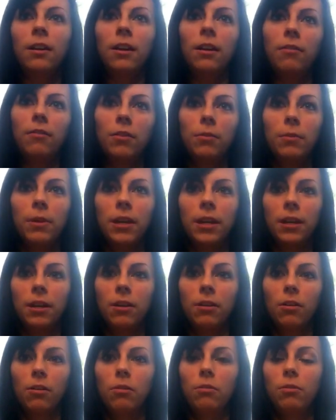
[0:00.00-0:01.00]
if you're making
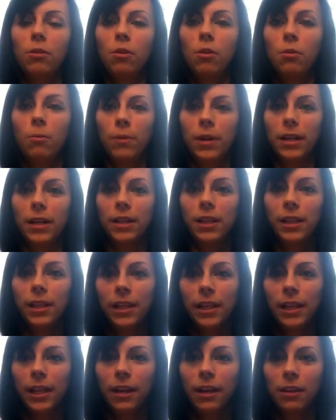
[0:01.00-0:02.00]
your own homemade
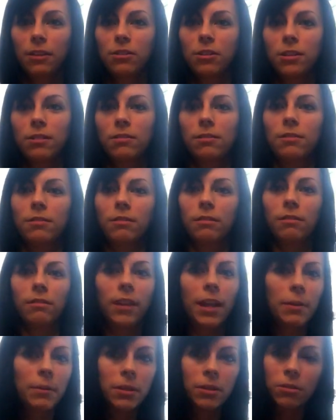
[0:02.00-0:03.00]
cleaning agents,
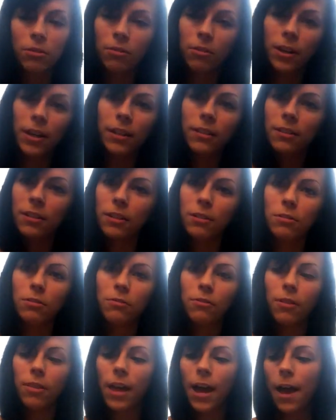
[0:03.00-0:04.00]
lemon's great to use
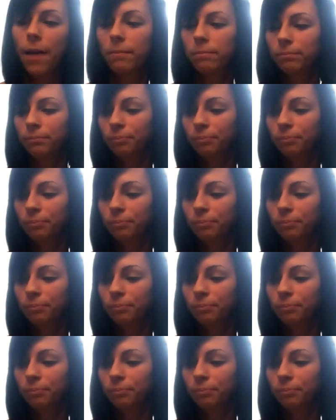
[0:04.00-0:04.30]
for that.